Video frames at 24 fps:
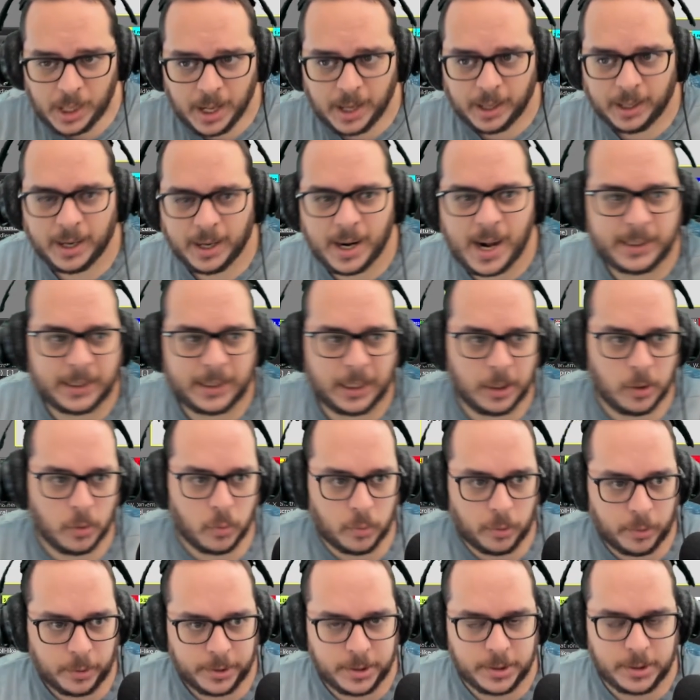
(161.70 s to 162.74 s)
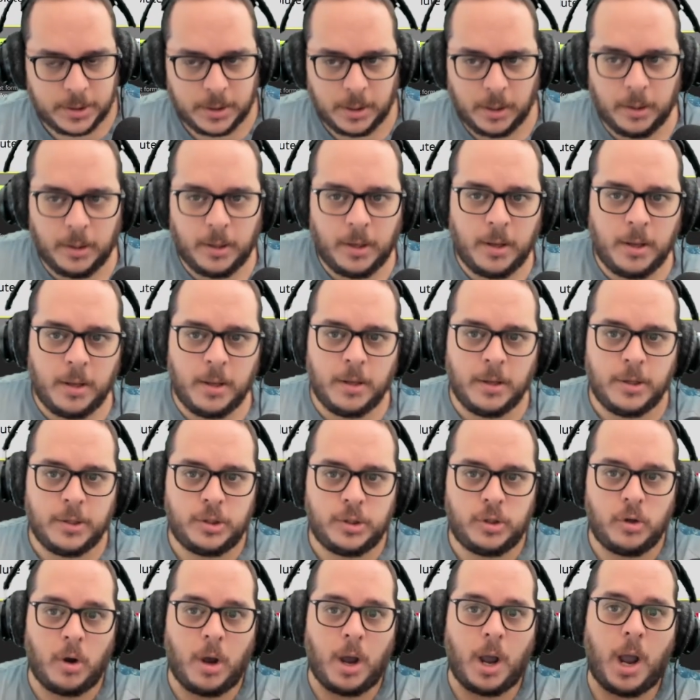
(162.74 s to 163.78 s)
Latin words.
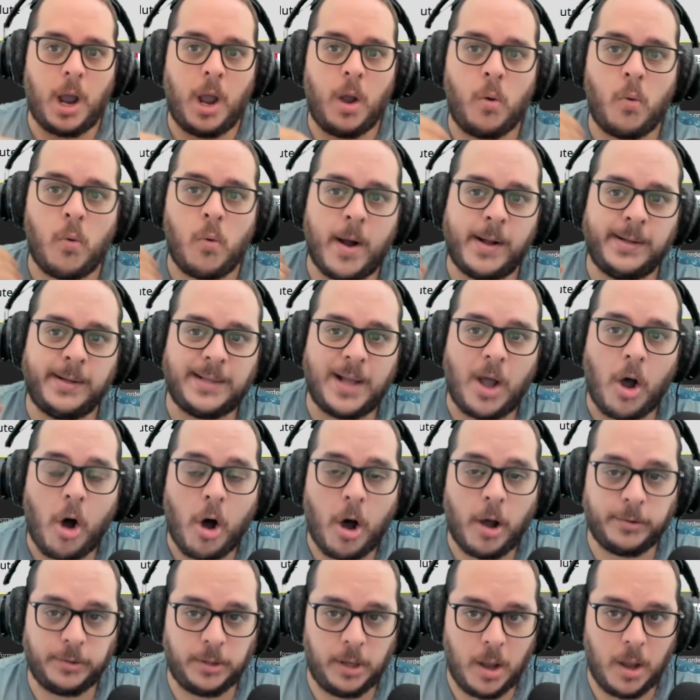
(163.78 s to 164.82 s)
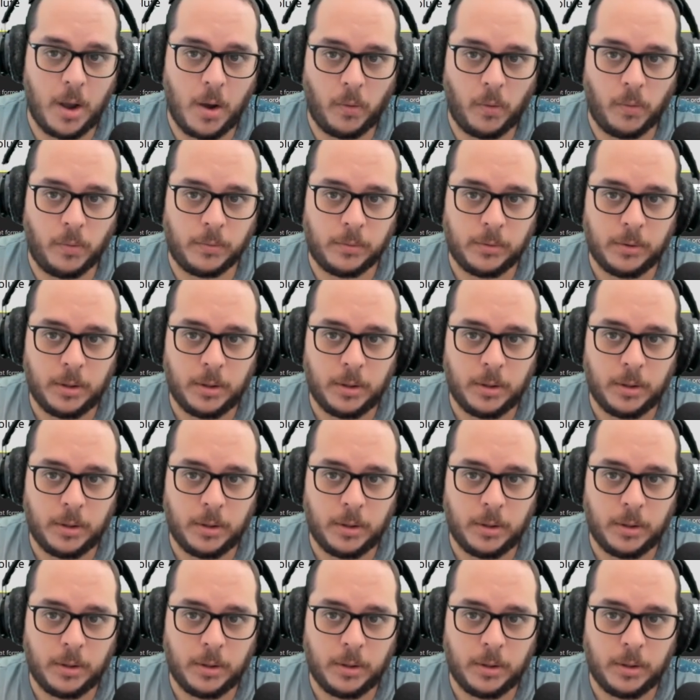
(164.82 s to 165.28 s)
So I want audio.